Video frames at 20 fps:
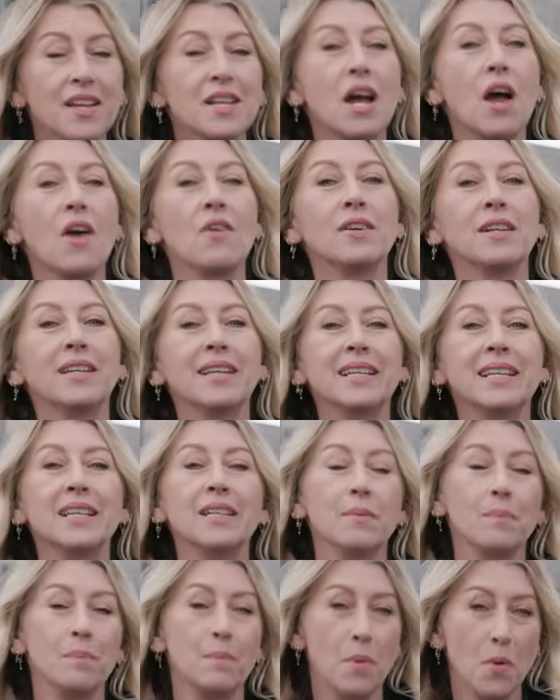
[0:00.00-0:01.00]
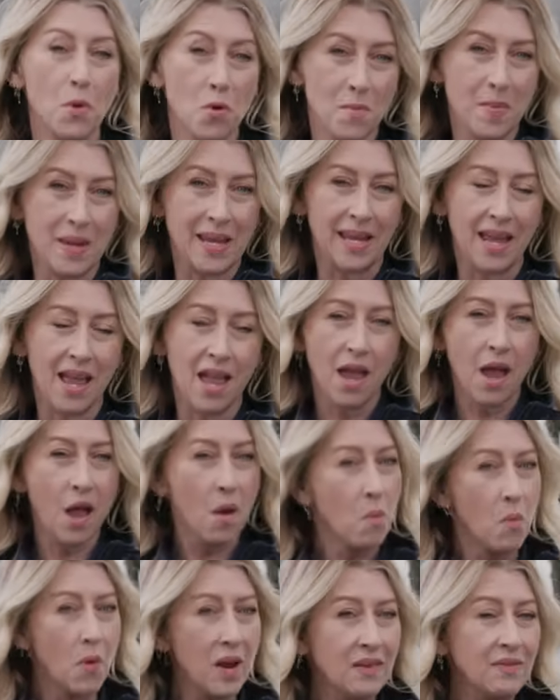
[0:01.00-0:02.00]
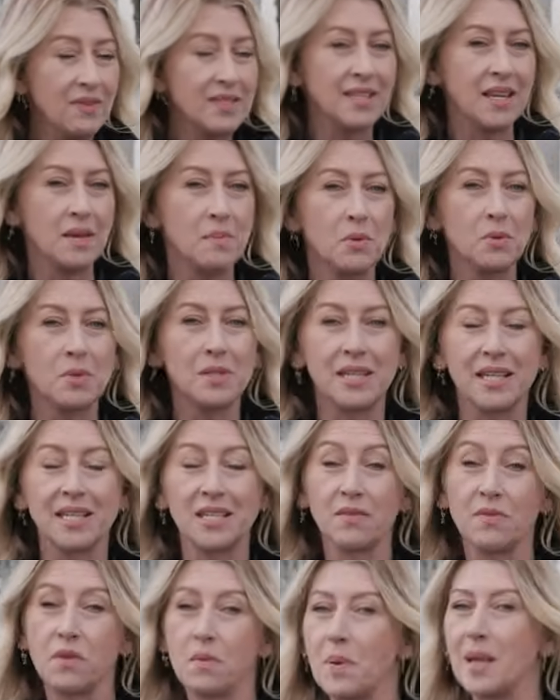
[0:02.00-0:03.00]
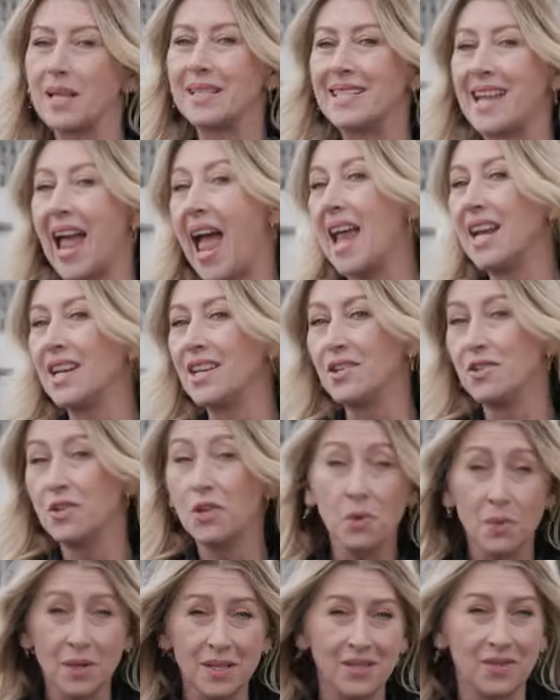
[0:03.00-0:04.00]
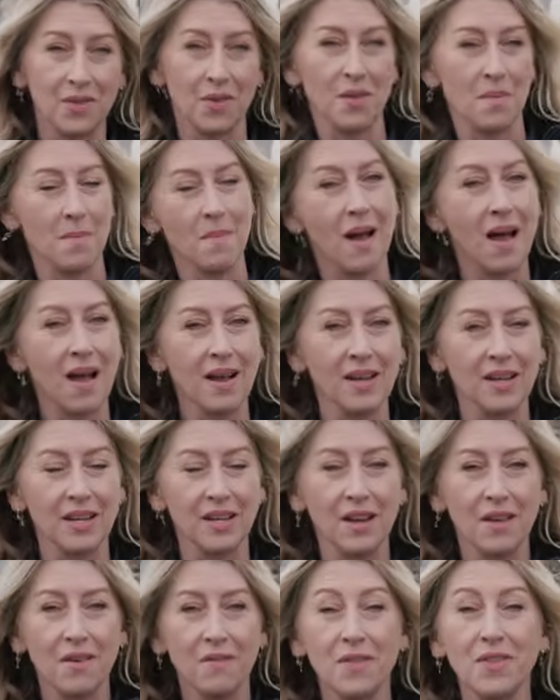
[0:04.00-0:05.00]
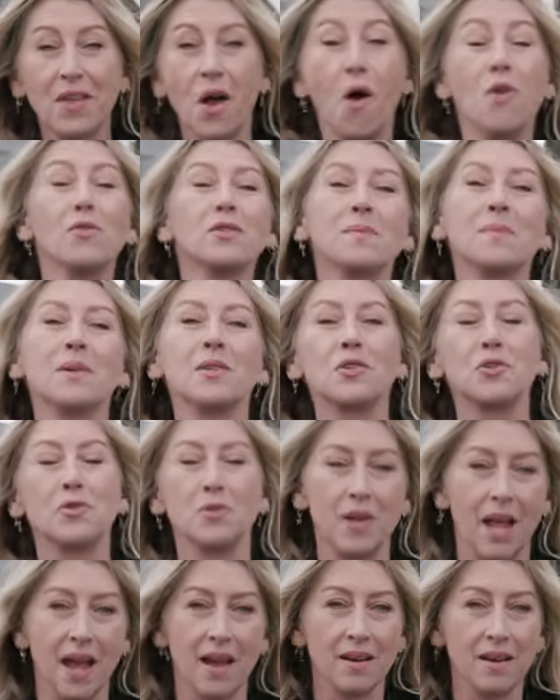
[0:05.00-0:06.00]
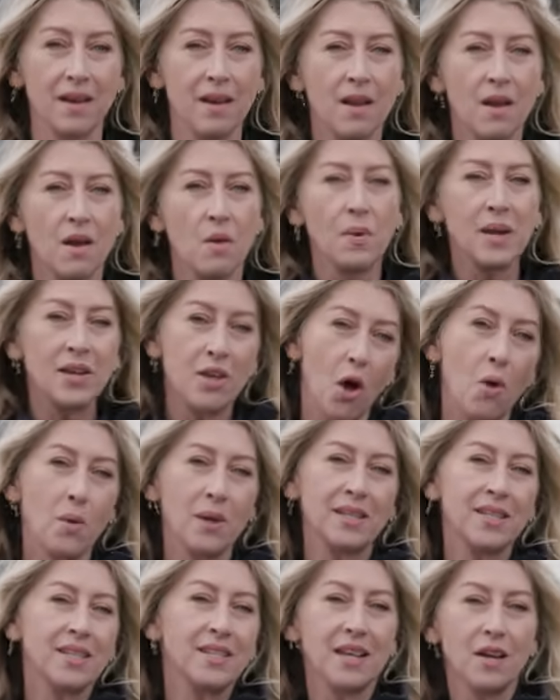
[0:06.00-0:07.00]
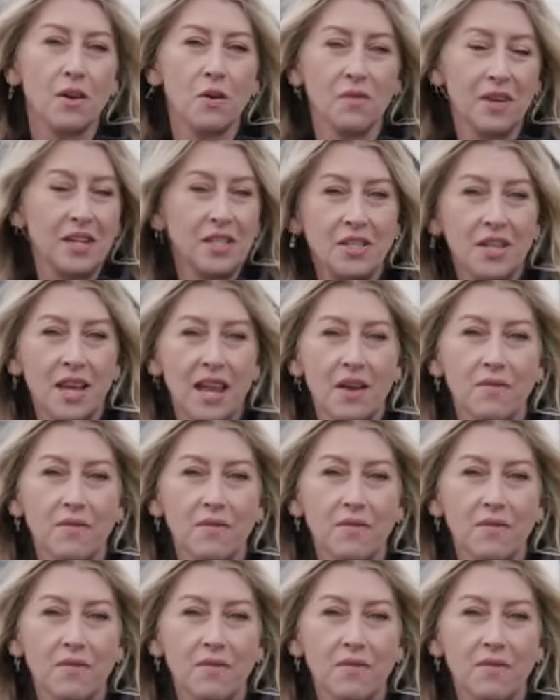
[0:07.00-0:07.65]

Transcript: are currently booming, and we've assembled six of the best and newest on the market for the ultimate shootout. We're going to delve into